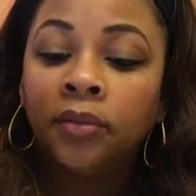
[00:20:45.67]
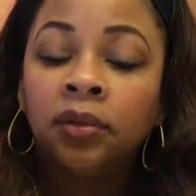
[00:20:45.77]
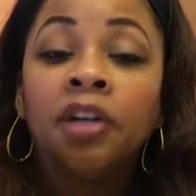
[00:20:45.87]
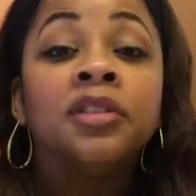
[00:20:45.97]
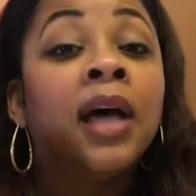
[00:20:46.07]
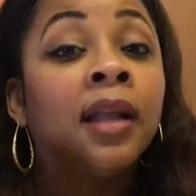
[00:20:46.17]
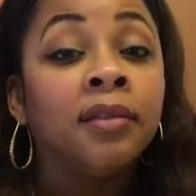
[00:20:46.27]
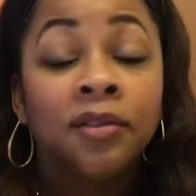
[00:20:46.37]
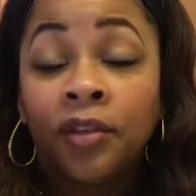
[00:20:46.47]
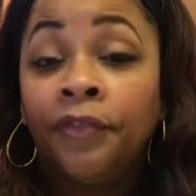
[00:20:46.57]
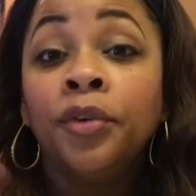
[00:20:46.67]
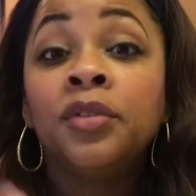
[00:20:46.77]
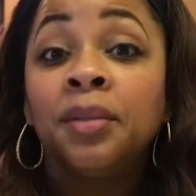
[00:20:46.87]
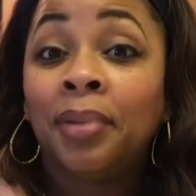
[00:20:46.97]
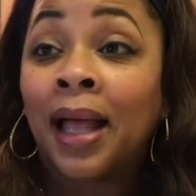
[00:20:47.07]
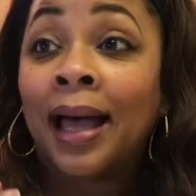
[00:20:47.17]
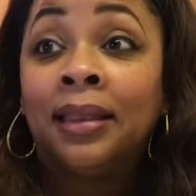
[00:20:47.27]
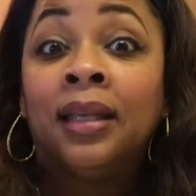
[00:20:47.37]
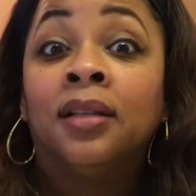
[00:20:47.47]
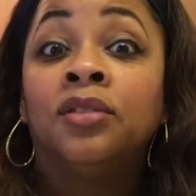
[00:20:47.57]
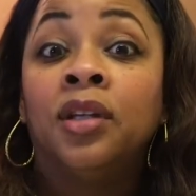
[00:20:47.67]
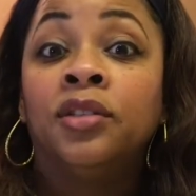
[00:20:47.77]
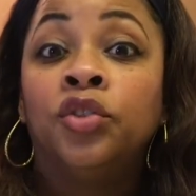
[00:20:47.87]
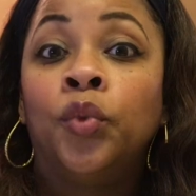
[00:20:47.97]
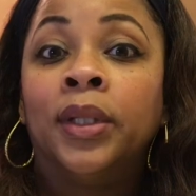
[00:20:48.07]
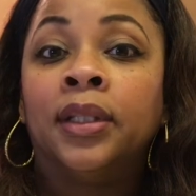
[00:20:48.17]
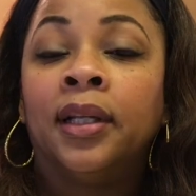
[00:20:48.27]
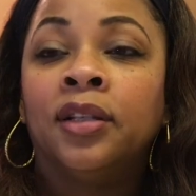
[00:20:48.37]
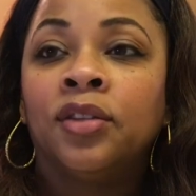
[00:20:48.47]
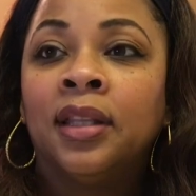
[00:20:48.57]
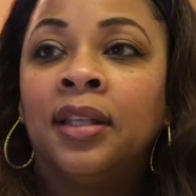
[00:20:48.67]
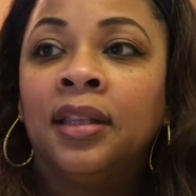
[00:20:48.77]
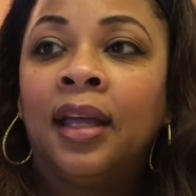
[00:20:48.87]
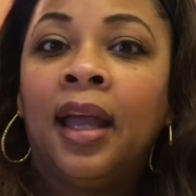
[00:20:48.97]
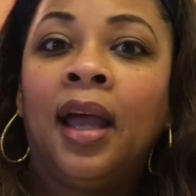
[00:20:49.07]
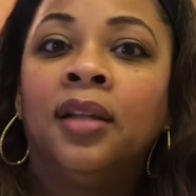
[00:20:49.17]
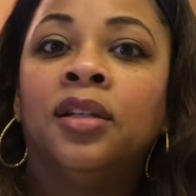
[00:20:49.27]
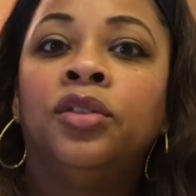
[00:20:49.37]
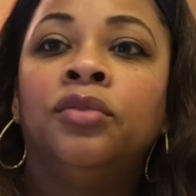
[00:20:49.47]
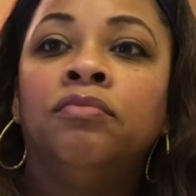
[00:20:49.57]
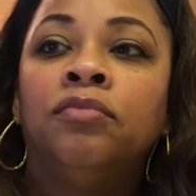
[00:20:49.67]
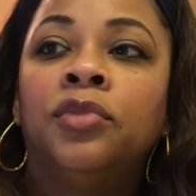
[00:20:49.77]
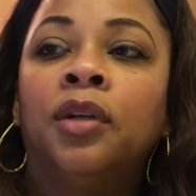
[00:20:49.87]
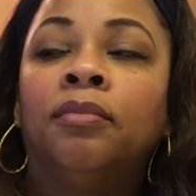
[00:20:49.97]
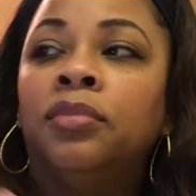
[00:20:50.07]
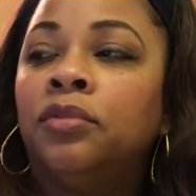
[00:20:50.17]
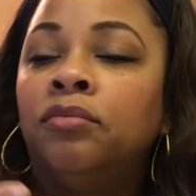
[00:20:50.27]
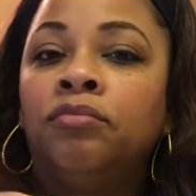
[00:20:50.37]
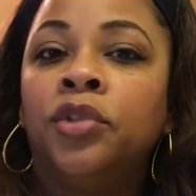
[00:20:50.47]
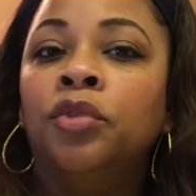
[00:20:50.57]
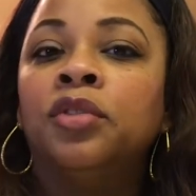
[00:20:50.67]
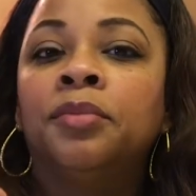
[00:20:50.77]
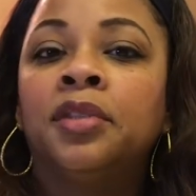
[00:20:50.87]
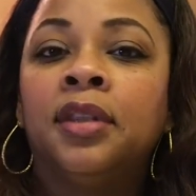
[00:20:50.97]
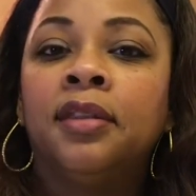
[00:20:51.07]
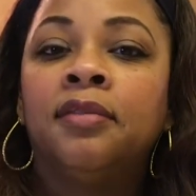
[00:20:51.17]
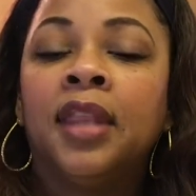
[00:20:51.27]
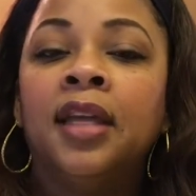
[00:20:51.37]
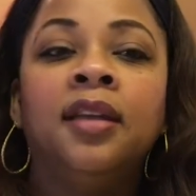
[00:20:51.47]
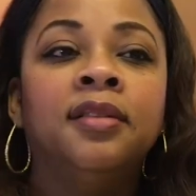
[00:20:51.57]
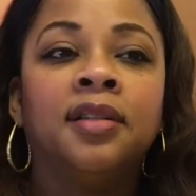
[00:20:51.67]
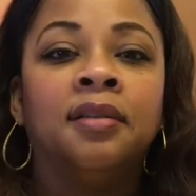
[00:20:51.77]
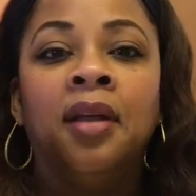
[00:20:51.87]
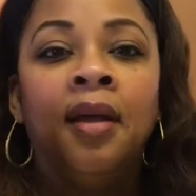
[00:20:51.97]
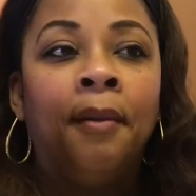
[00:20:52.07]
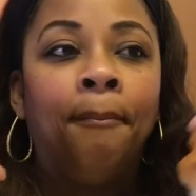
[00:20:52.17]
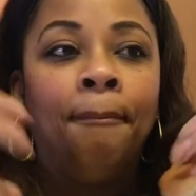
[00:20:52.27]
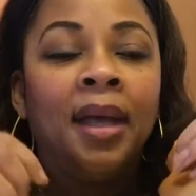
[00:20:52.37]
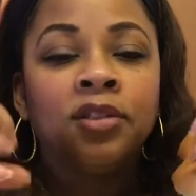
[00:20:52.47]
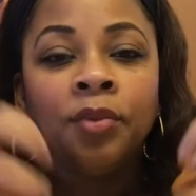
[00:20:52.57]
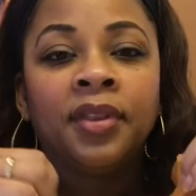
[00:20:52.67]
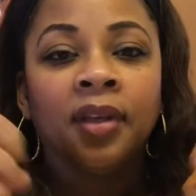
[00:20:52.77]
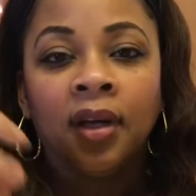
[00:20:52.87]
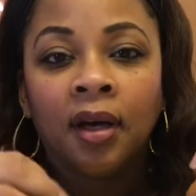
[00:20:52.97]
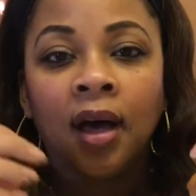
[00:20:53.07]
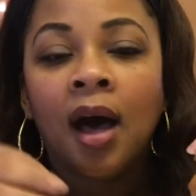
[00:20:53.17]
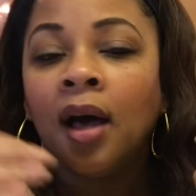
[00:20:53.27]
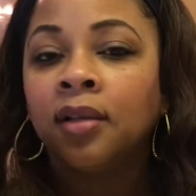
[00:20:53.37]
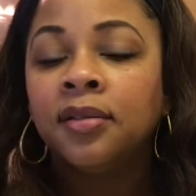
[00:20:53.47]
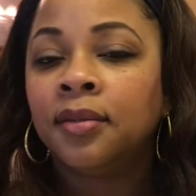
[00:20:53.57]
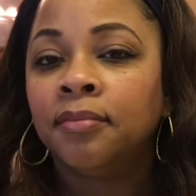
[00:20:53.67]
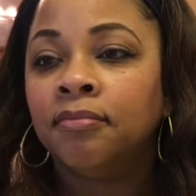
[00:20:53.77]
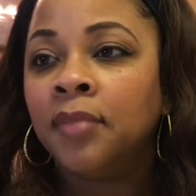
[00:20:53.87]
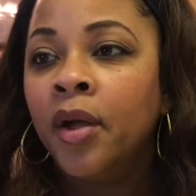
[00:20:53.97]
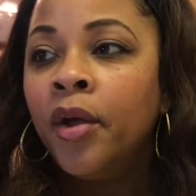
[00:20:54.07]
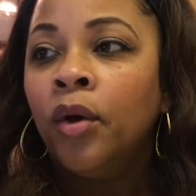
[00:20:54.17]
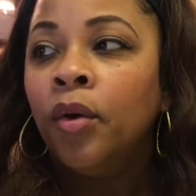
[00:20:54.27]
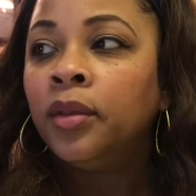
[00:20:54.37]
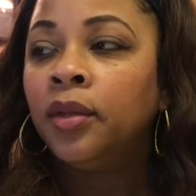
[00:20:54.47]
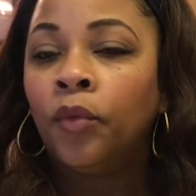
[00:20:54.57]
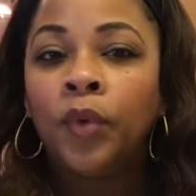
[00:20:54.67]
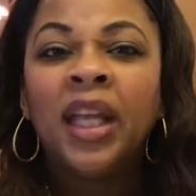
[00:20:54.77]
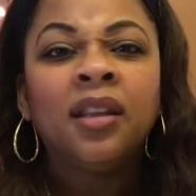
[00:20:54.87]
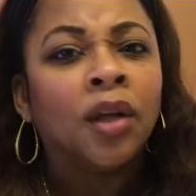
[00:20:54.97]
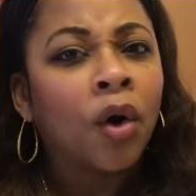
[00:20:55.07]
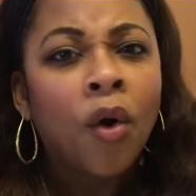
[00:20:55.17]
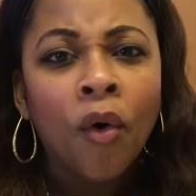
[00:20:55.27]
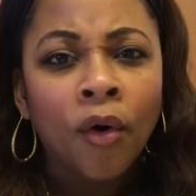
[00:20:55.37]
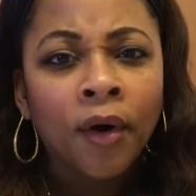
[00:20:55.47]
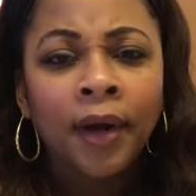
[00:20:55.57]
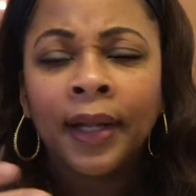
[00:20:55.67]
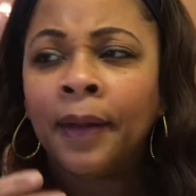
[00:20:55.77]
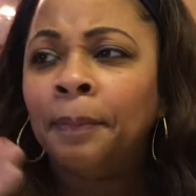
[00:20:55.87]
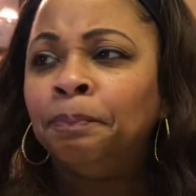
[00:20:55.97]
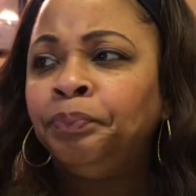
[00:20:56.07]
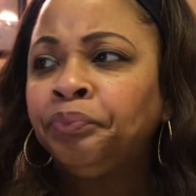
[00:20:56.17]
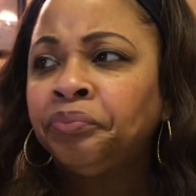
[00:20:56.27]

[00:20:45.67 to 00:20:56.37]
there's not the food supply, I think, is dwindling. So I think they had to do some things and mess with and concoct the wheat and the corn and